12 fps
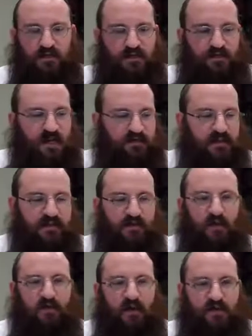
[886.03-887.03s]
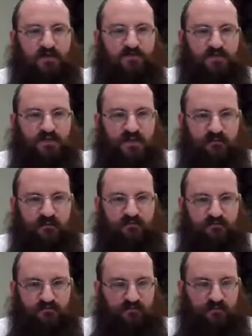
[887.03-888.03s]
not like, oh, I appreciate what
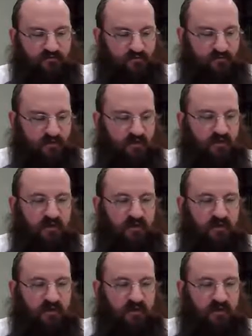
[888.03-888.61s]
you've done for me,